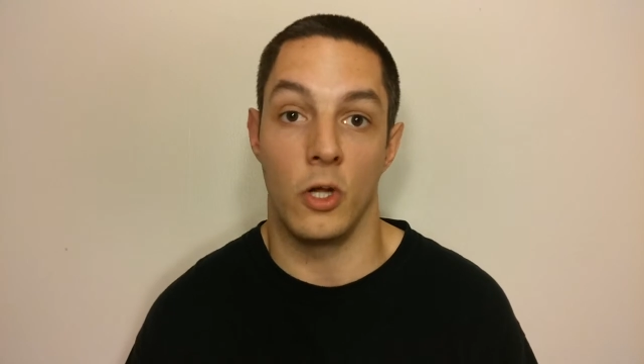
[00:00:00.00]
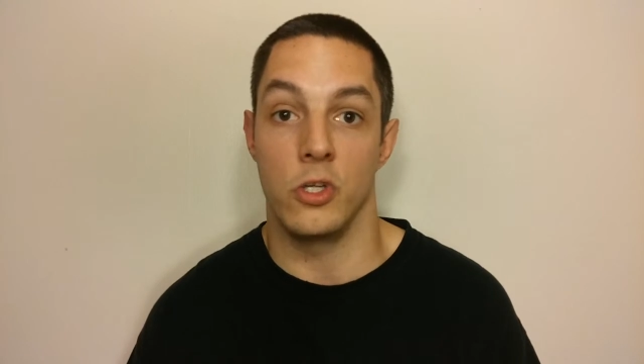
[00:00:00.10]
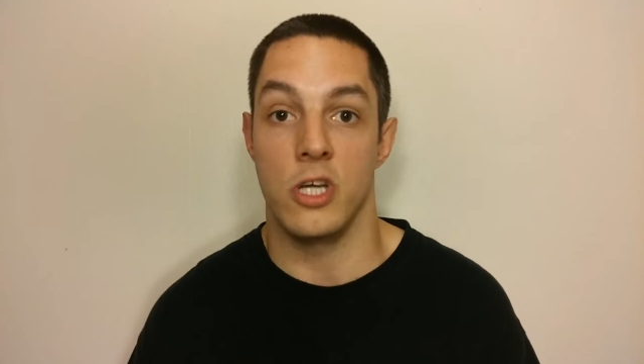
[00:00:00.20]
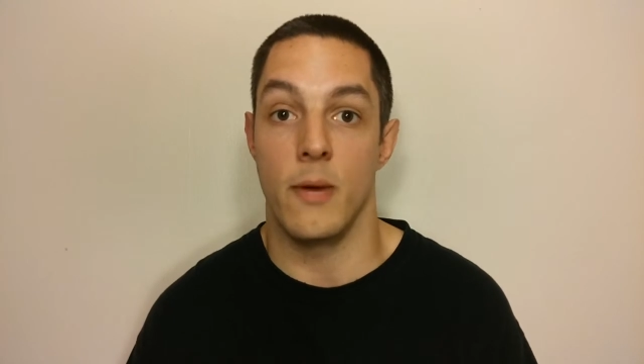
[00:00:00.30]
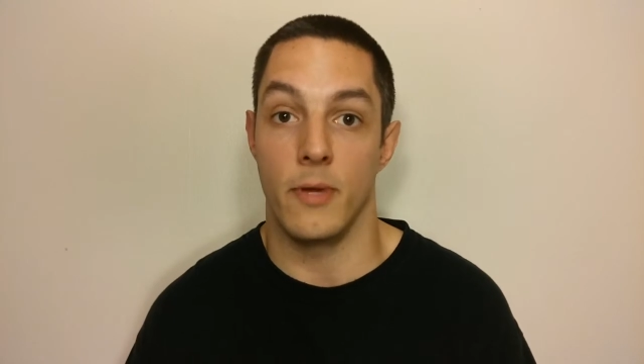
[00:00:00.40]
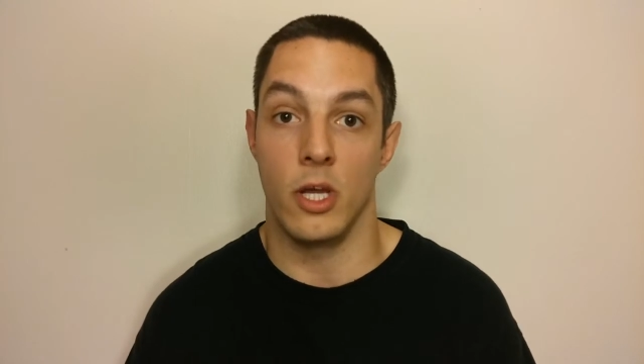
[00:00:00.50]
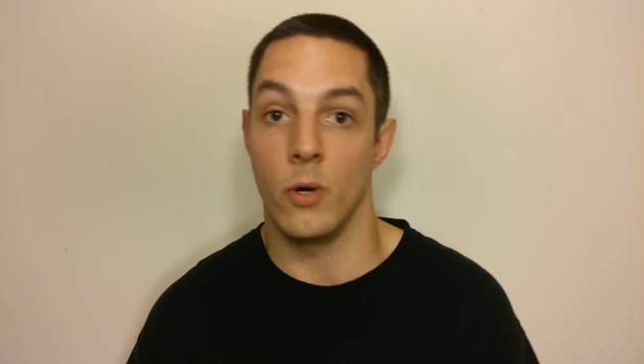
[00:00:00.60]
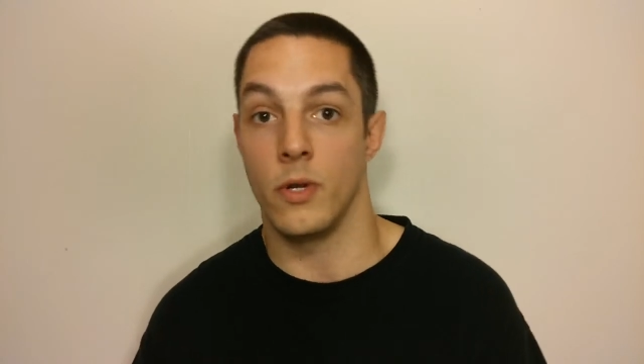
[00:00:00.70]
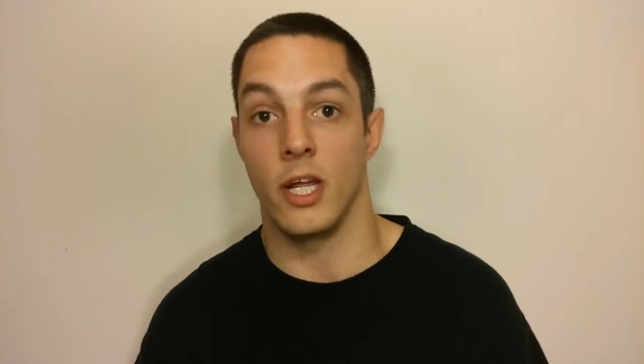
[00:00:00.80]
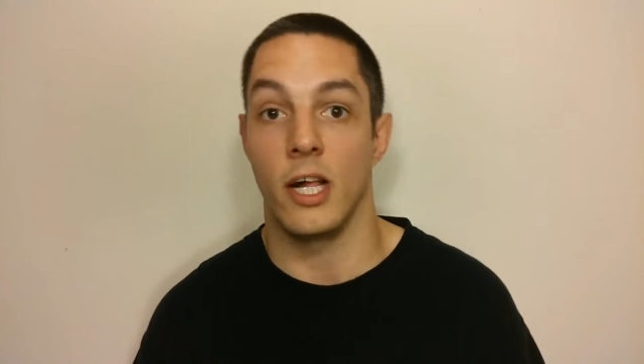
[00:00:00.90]
a long time
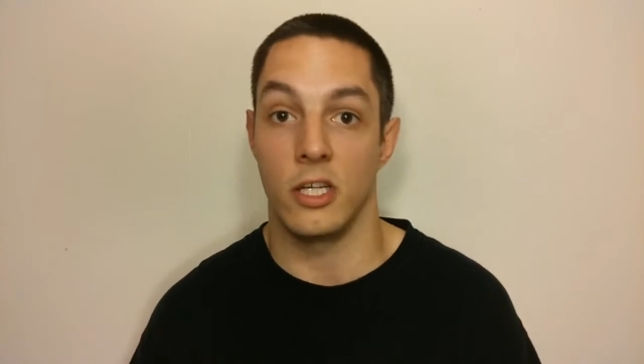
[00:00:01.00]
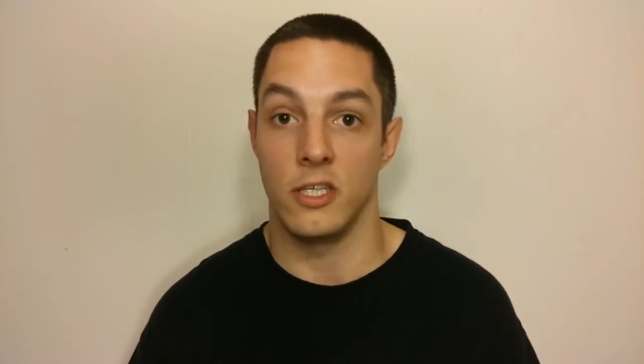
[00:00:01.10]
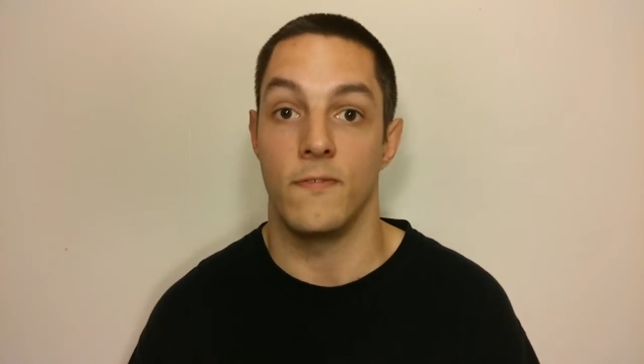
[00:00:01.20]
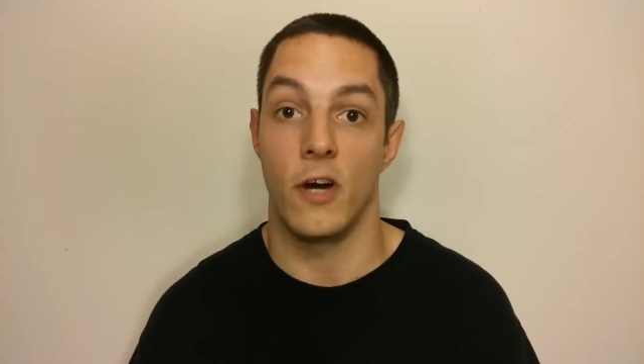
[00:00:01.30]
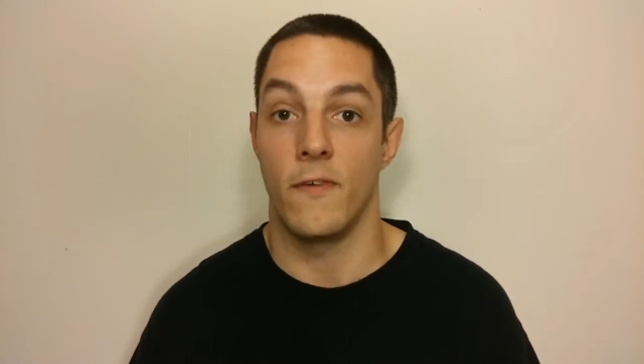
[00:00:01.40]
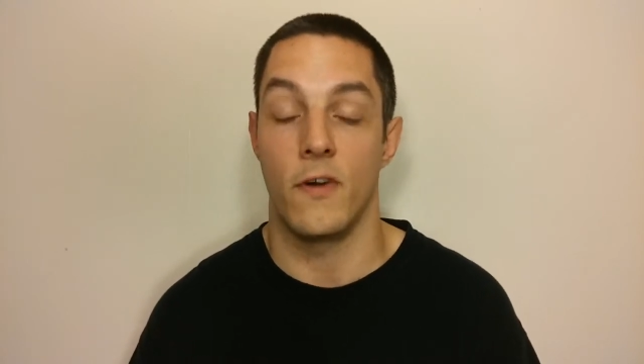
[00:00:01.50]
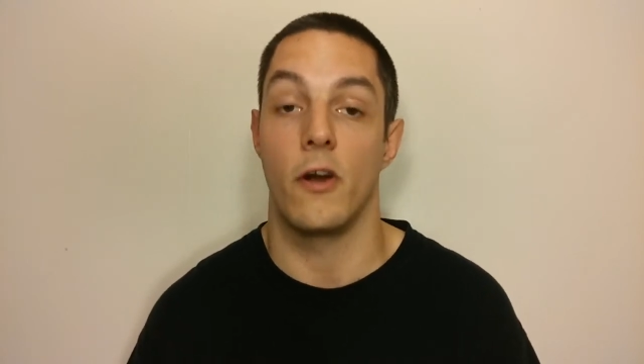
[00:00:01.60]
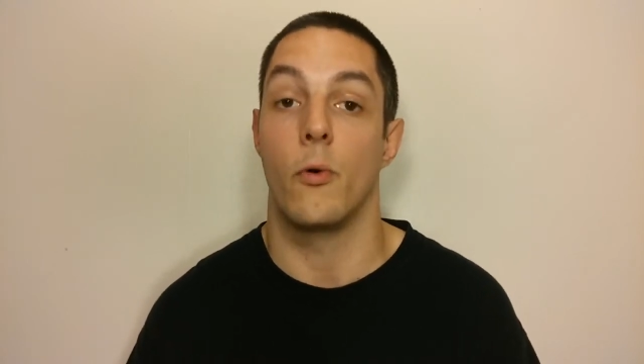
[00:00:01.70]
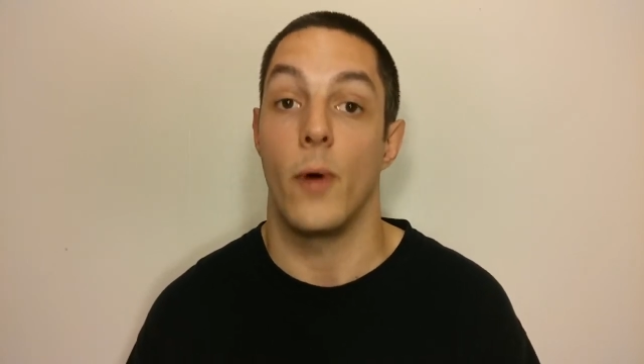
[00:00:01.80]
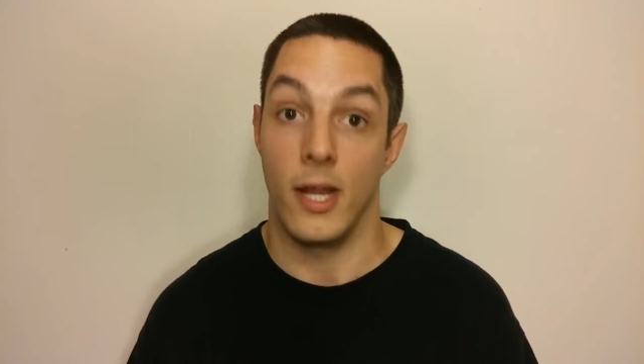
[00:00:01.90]
ago in a galaxy far,
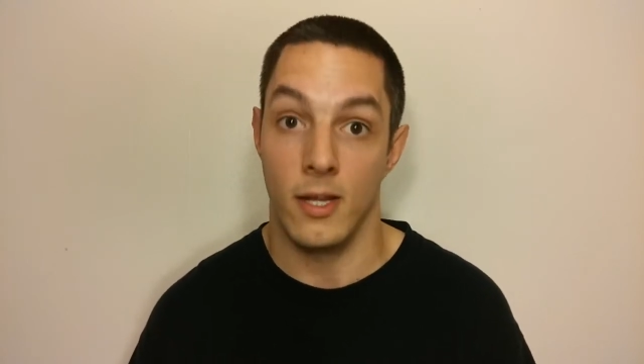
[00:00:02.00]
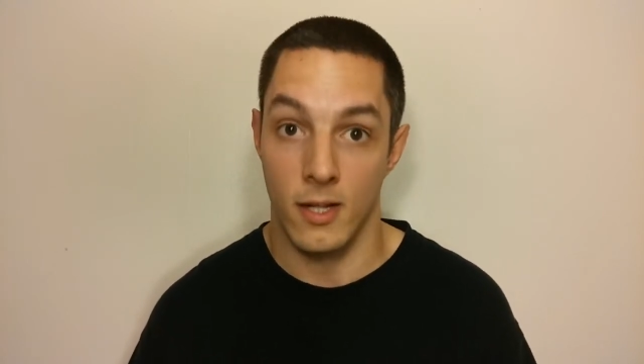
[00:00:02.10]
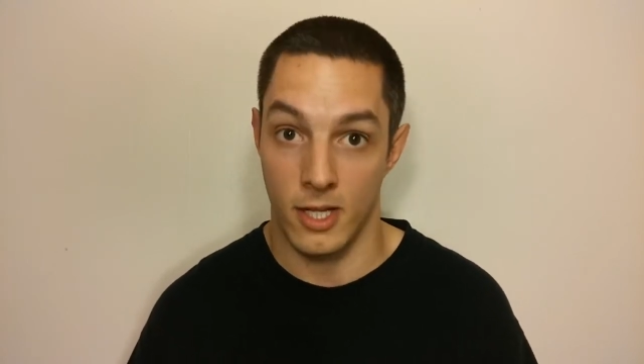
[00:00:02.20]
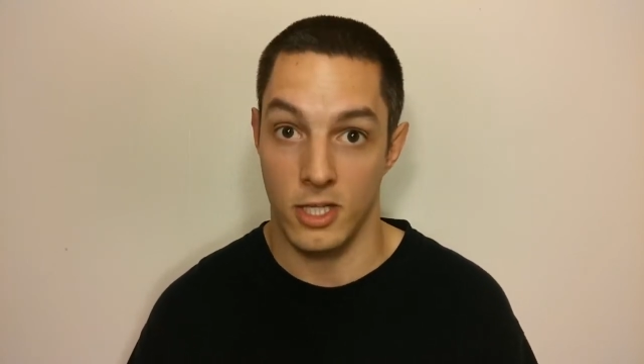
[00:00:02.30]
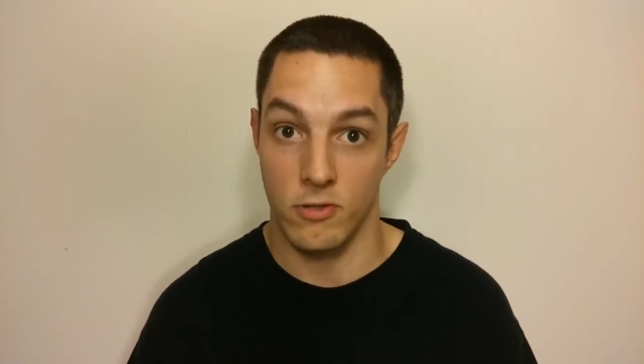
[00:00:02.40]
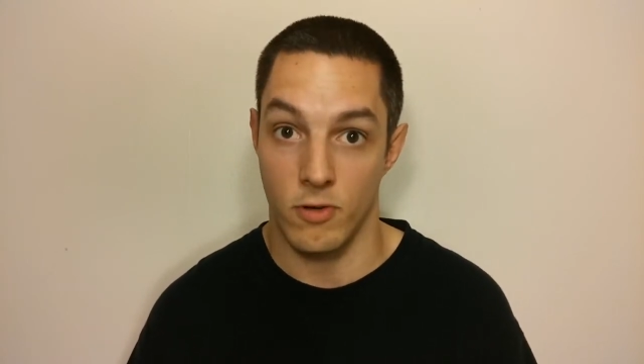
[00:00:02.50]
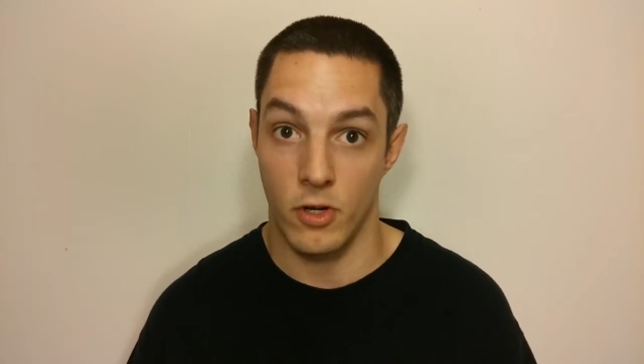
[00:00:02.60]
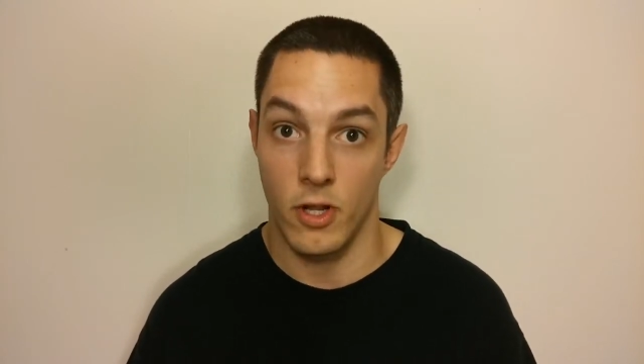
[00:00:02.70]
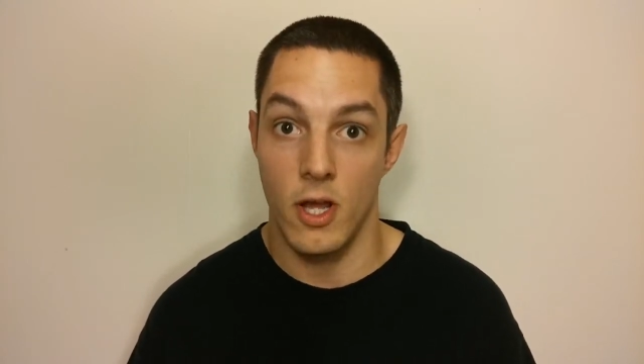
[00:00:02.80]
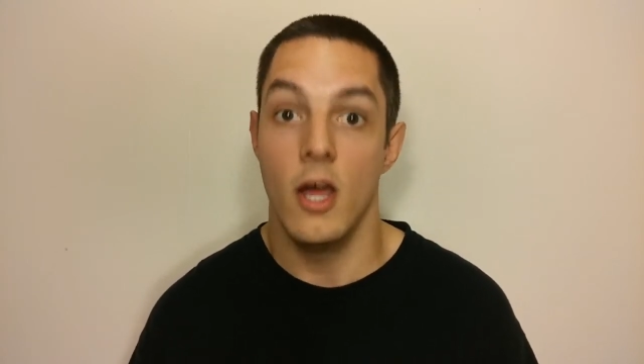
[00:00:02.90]
far away later on.